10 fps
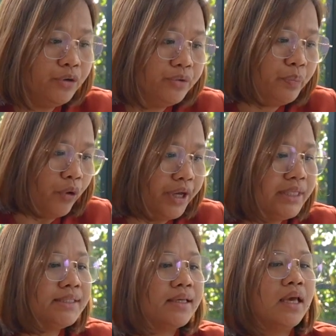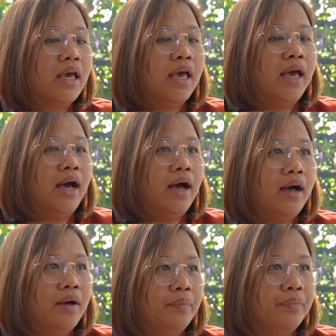good point.
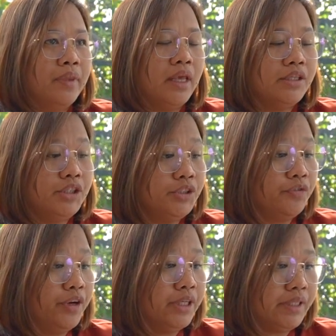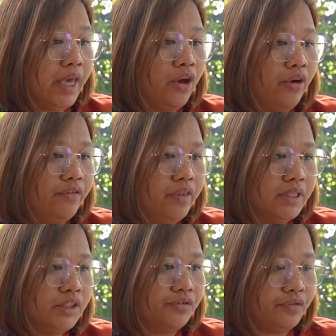Um, just for the sake of
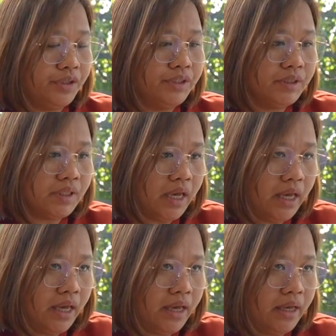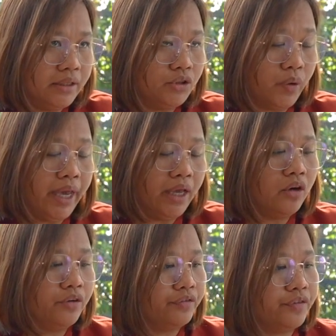this first uh,
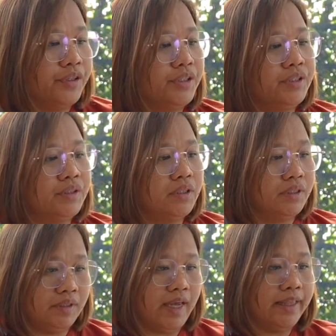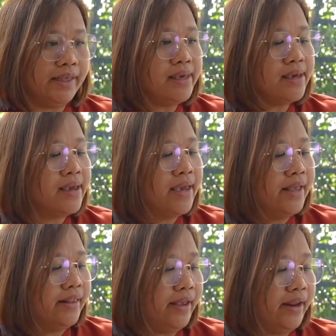trial or first study,
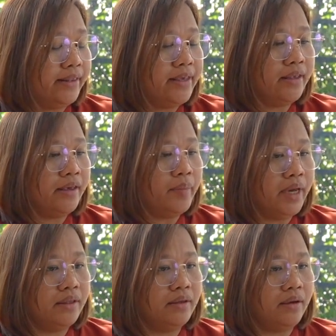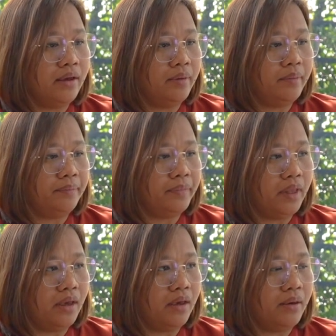then I think Emad um,
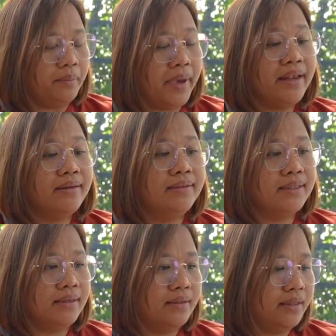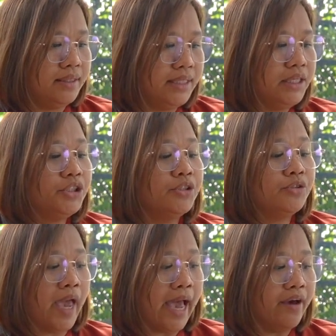uh, made the decision
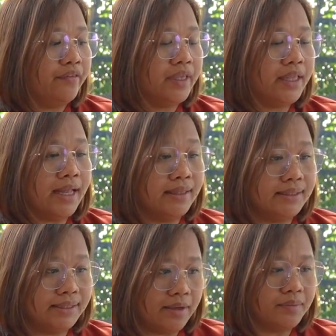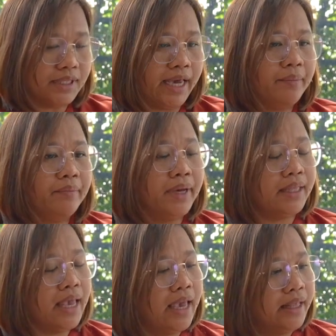to have it at the same time.
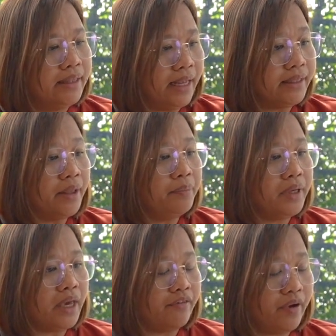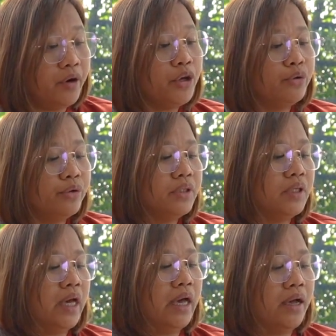But that can be a very
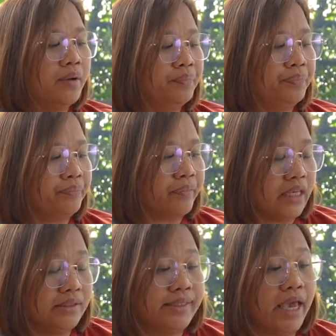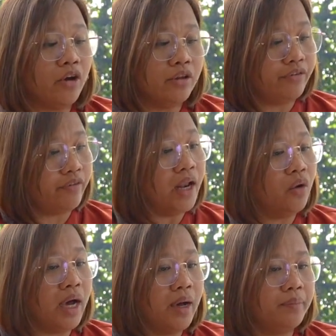good um, second, a
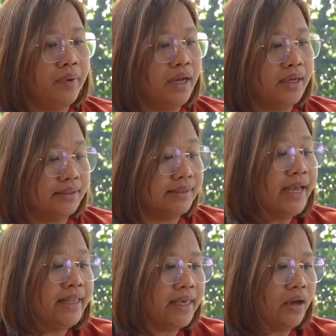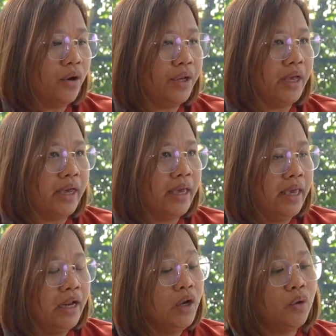follow-up uh, study on uh,
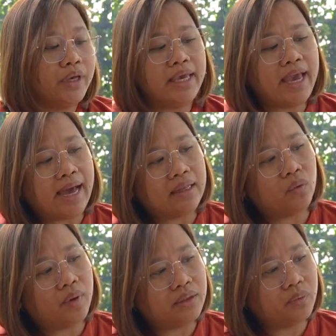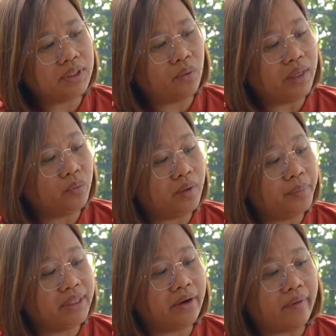looking at what will, what will
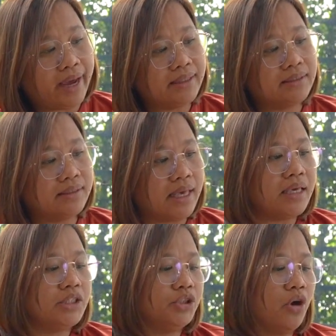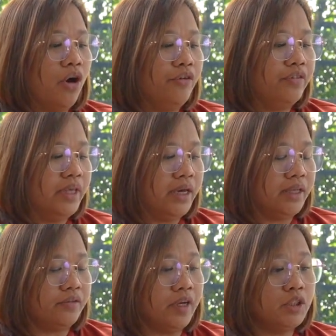be the right stage of
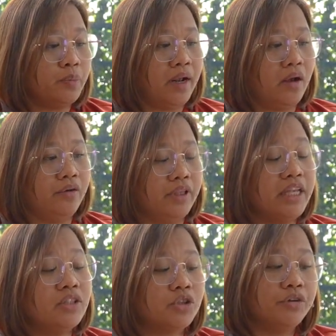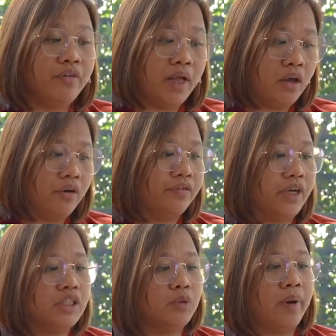the transplant, uh, the interval of
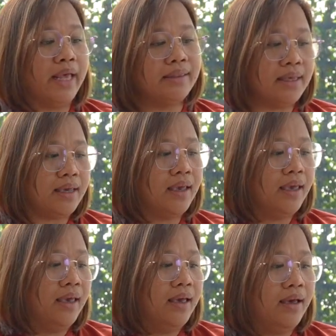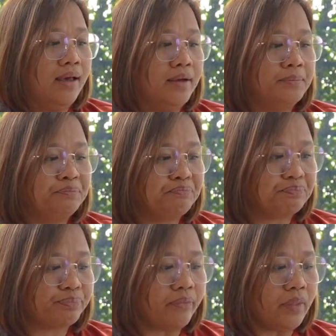transplanting
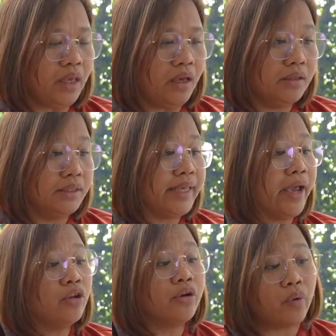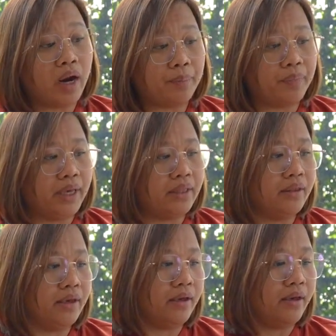um, the second crop
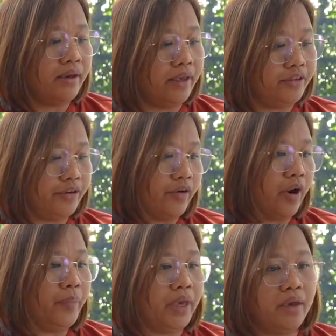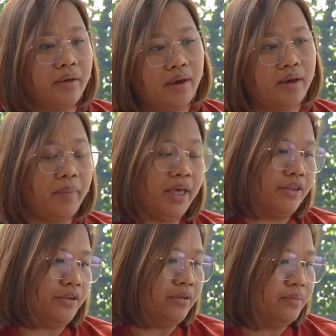in the intercropping uh,
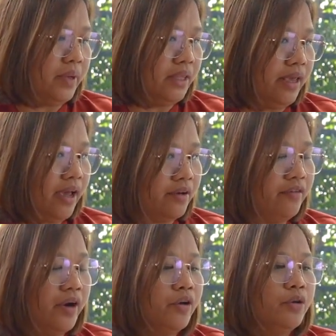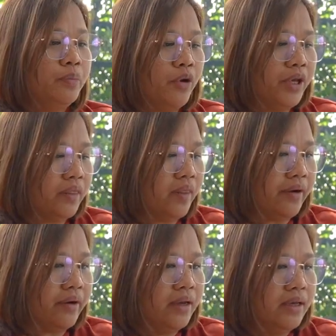method. But yeah, a very good point
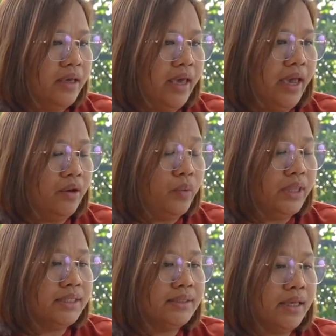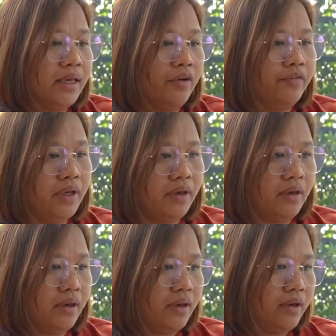there. And with the sake of
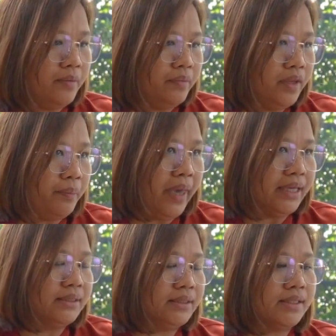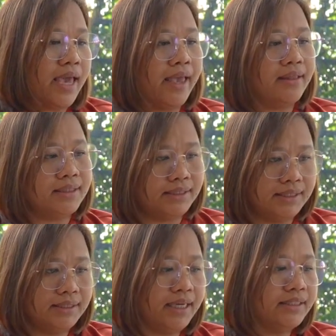the um, the pests and
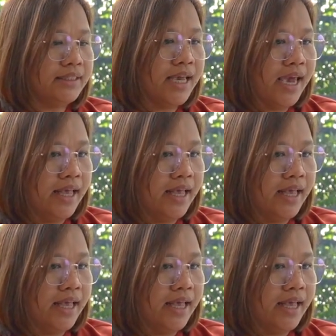diseases,